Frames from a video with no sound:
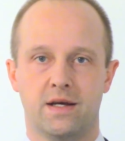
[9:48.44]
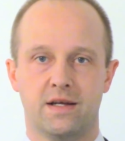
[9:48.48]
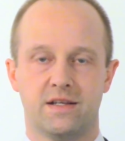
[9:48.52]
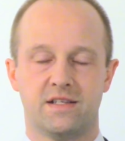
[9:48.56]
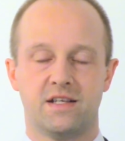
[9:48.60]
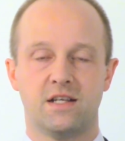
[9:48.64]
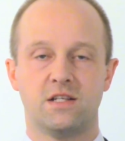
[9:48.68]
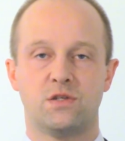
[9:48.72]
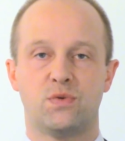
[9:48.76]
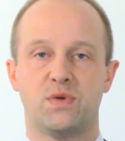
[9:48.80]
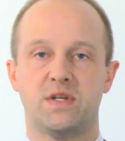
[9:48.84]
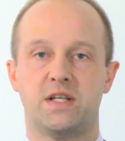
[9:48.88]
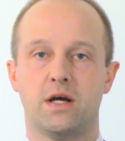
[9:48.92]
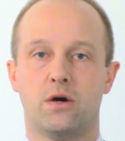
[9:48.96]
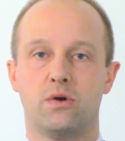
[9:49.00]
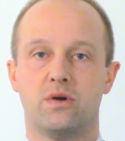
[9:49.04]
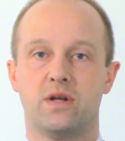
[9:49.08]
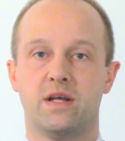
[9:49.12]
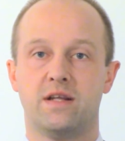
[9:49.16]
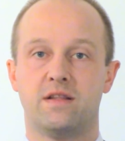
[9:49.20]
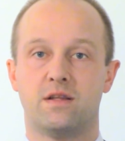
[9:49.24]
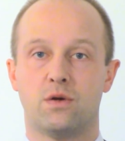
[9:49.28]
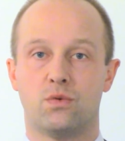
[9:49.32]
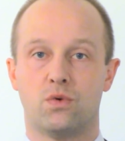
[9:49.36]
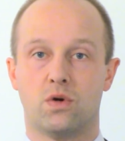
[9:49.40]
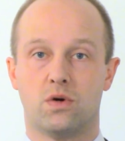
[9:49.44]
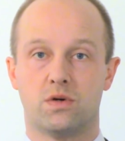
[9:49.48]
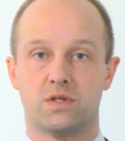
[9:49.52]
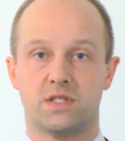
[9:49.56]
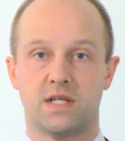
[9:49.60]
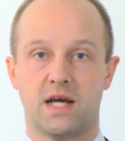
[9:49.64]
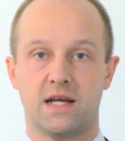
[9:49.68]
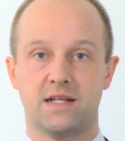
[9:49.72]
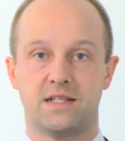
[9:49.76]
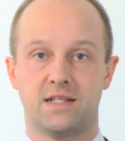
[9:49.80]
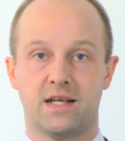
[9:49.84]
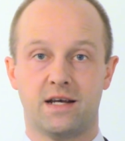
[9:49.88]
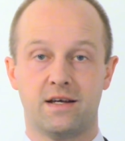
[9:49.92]
Since we don't need the raw
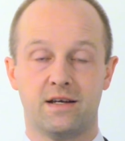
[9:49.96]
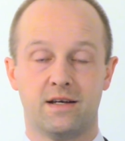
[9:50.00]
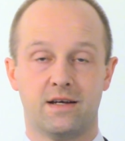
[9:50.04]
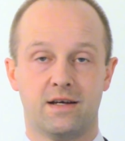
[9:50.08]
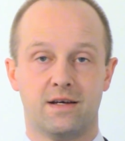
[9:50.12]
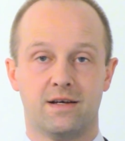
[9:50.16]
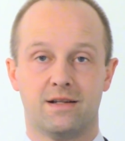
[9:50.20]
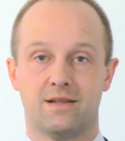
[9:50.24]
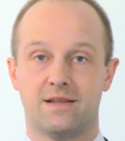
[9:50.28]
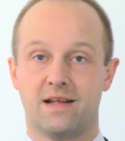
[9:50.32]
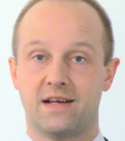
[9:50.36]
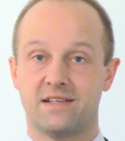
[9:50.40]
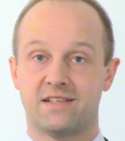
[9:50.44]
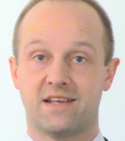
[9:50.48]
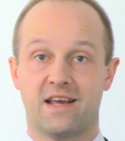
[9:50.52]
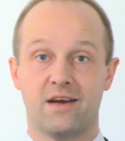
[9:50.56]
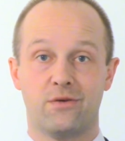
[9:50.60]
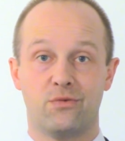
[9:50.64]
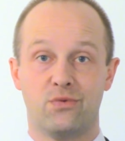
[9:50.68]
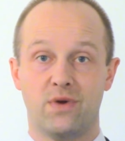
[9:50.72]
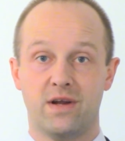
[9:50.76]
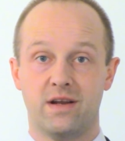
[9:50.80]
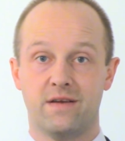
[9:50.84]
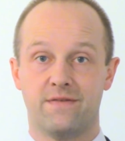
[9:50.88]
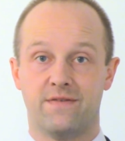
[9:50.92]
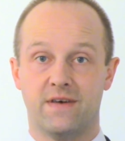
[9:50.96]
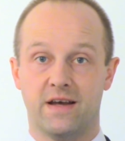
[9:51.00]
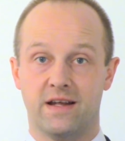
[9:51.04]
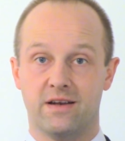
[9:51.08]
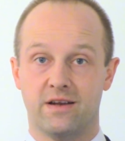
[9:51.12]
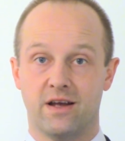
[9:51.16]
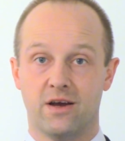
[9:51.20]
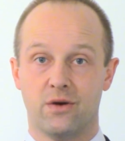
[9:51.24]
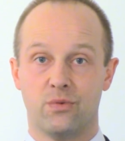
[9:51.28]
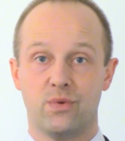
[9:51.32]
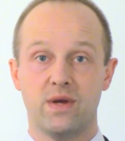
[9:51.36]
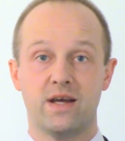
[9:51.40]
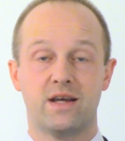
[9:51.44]
data, let's get rid of
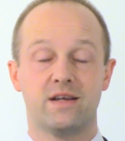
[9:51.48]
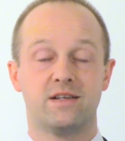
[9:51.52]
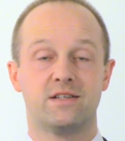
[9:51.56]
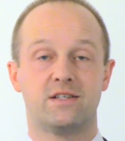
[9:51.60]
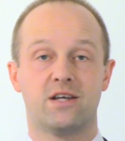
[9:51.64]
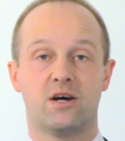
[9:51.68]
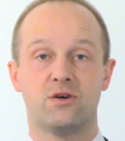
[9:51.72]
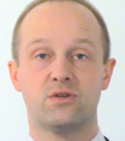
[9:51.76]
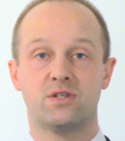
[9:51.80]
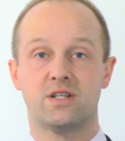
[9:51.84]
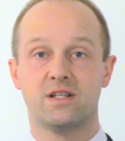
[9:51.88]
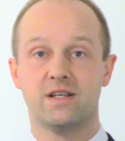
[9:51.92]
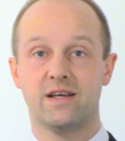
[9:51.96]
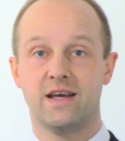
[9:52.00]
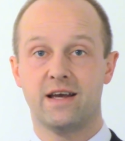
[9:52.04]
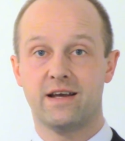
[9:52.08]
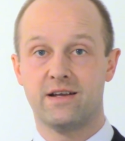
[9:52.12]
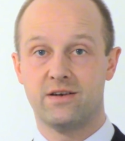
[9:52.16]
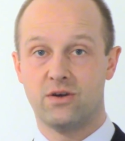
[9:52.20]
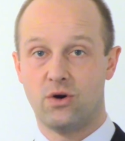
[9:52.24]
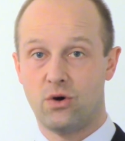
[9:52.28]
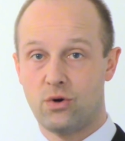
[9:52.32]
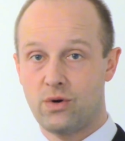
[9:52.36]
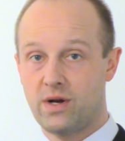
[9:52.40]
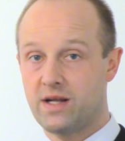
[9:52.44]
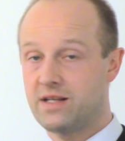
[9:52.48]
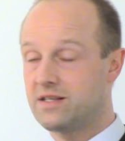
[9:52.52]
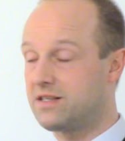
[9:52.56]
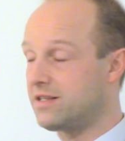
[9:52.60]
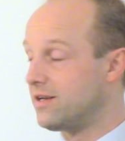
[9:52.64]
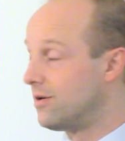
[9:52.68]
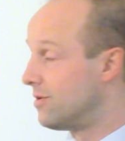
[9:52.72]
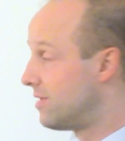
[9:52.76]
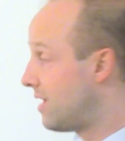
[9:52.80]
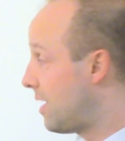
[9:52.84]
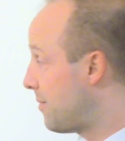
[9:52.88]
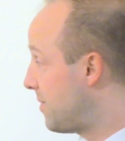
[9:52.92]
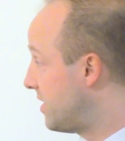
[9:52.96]
it. We can totally ignore it,
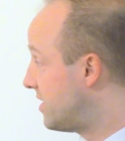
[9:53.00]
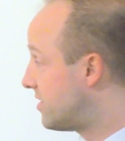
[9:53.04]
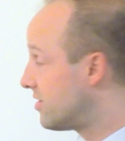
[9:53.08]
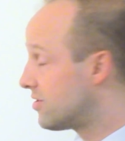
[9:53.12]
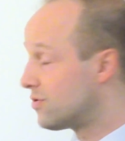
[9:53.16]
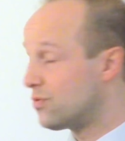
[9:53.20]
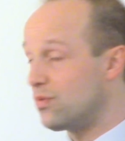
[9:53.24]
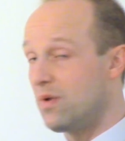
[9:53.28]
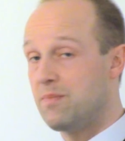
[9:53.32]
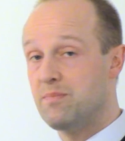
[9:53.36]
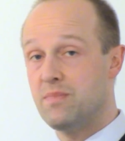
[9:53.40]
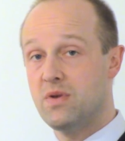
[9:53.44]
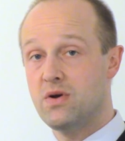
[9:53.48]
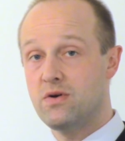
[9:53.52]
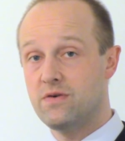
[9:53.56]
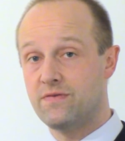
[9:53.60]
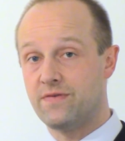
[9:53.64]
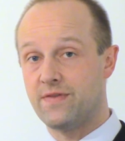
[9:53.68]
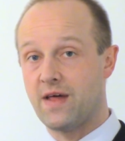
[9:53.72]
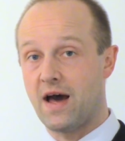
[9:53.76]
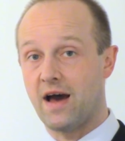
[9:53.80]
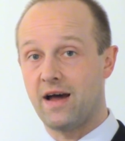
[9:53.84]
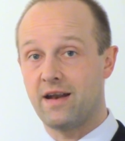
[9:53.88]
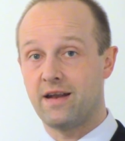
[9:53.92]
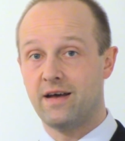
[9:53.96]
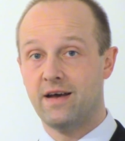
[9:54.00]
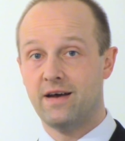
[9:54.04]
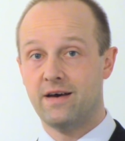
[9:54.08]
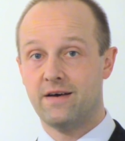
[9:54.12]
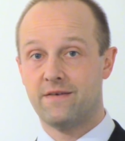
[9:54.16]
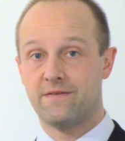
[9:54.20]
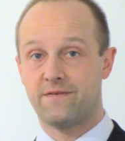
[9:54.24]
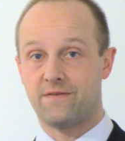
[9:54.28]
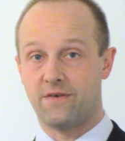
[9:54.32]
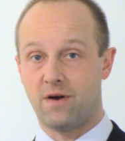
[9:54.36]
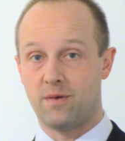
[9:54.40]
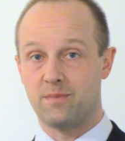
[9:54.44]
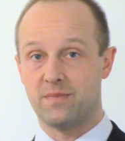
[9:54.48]
so let me just remove that
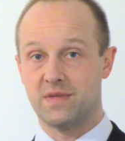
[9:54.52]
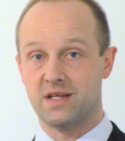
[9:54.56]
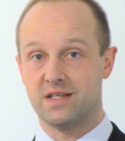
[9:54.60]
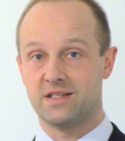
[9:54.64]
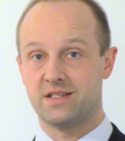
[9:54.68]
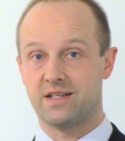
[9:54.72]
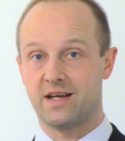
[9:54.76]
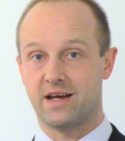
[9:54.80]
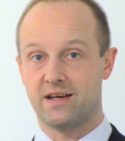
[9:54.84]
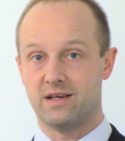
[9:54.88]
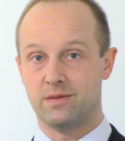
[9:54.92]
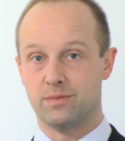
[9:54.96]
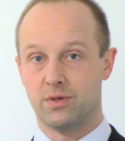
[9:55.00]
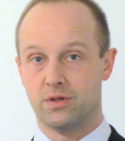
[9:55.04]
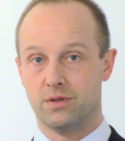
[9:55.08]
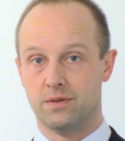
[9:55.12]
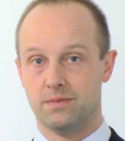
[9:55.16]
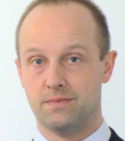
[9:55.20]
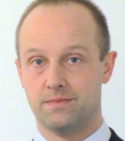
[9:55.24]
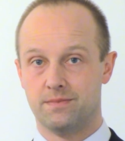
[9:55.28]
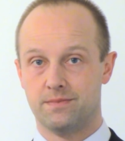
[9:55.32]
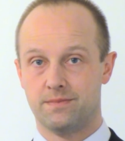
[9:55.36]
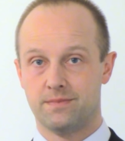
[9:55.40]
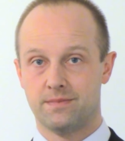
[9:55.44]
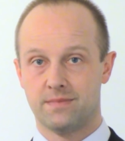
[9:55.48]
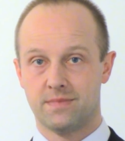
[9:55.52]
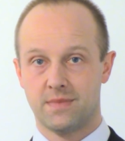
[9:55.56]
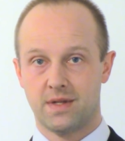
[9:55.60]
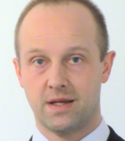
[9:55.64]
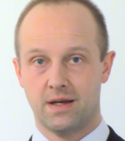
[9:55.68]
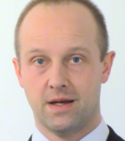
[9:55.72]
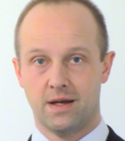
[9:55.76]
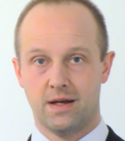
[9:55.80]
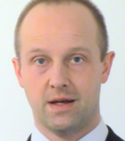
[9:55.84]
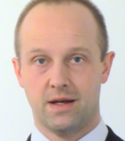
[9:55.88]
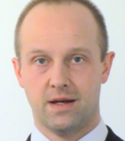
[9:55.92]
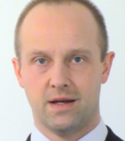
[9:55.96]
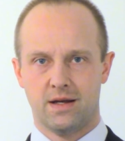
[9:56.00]
from this table.
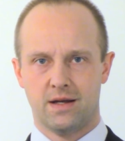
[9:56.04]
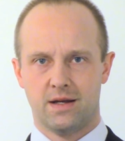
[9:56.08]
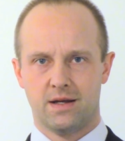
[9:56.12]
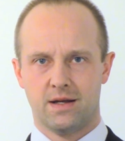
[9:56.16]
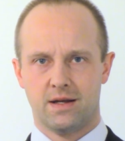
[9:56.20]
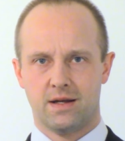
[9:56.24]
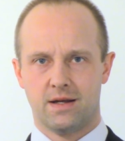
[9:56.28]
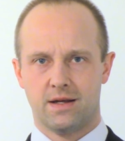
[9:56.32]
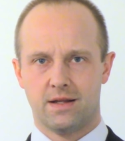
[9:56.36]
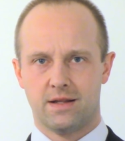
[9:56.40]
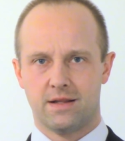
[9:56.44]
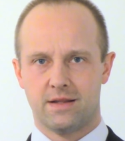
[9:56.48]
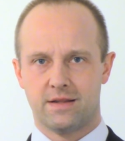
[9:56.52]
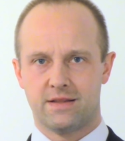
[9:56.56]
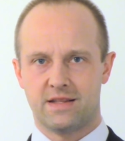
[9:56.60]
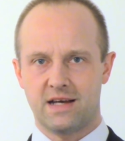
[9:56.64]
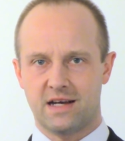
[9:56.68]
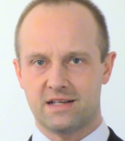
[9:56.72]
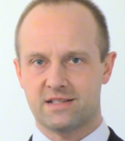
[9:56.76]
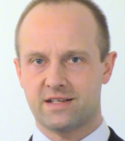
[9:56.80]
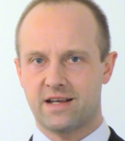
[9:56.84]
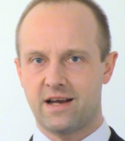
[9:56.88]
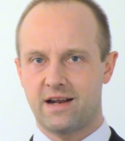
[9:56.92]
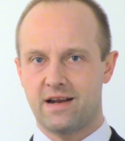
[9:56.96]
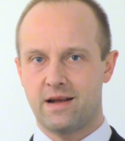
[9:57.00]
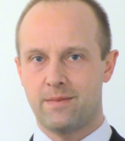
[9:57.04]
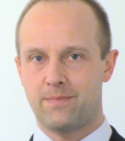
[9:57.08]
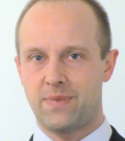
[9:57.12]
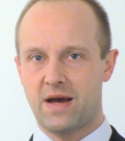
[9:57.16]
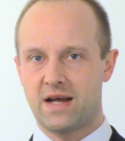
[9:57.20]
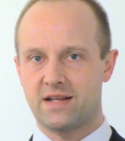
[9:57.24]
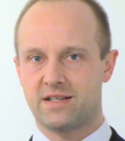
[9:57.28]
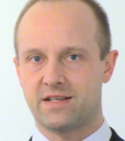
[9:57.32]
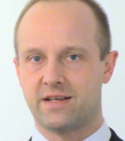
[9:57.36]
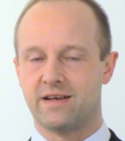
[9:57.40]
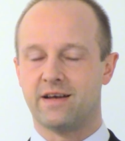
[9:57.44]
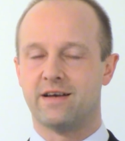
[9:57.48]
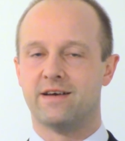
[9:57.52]
That's getting
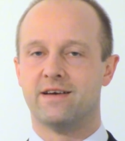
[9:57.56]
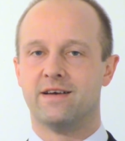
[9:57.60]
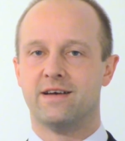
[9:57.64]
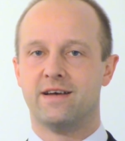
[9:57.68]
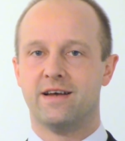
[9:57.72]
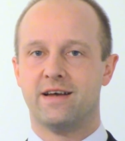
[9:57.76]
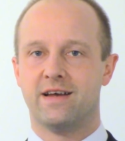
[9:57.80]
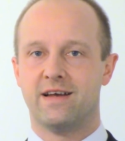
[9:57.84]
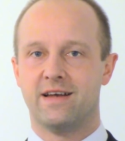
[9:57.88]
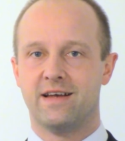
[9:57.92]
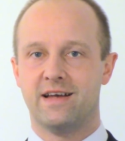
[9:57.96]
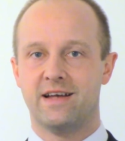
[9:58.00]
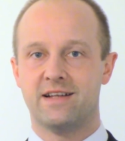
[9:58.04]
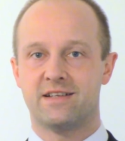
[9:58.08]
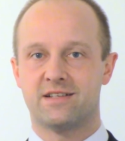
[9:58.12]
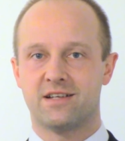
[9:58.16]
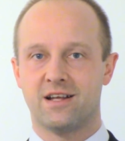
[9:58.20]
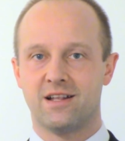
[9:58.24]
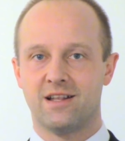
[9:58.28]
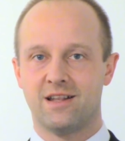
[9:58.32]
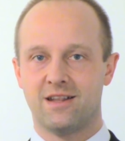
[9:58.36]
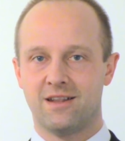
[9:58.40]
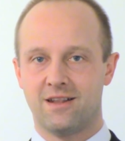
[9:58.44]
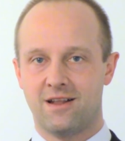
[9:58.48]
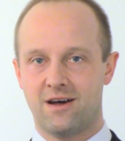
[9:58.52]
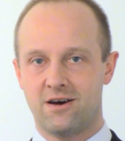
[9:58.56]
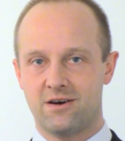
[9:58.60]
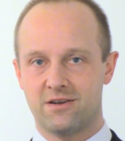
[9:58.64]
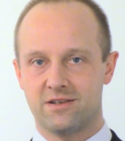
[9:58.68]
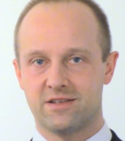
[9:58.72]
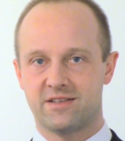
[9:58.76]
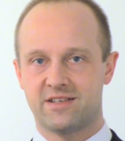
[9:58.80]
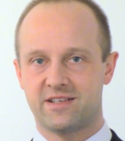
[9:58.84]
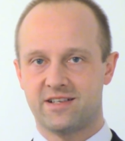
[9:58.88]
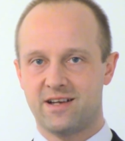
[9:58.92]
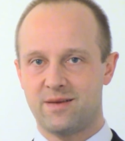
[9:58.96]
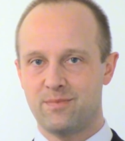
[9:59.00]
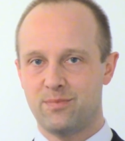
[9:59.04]
better. it's a
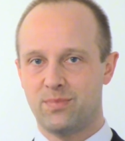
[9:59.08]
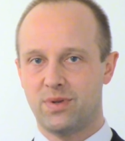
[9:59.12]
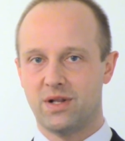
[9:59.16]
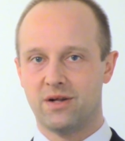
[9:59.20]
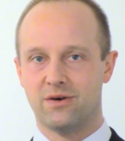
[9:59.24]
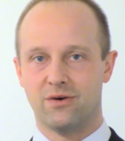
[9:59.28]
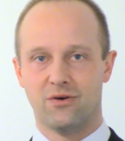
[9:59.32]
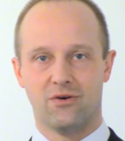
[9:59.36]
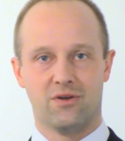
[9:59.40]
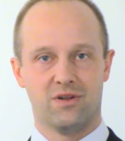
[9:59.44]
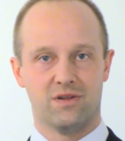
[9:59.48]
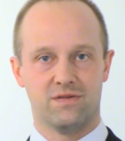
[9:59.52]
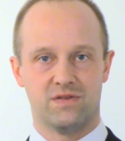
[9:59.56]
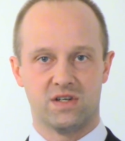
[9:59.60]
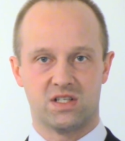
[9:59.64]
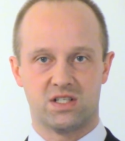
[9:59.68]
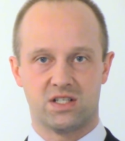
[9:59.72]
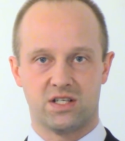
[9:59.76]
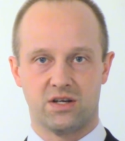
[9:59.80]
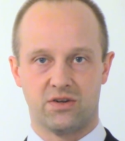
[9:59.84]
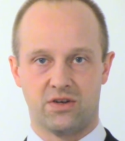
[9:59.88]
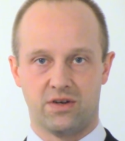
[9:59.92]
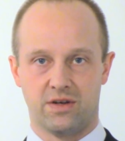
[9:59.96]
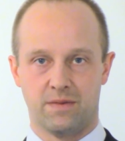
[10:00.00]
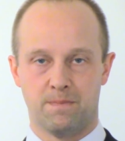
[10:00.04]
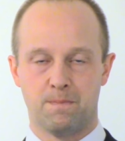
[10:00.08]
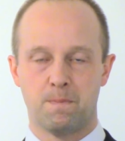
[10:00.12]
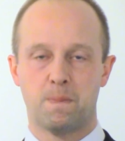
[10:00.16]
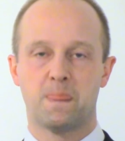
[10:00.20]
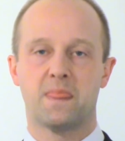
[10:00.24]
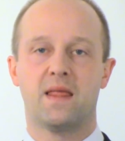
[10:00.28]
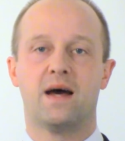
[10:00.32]
lot simpler all of a sudden.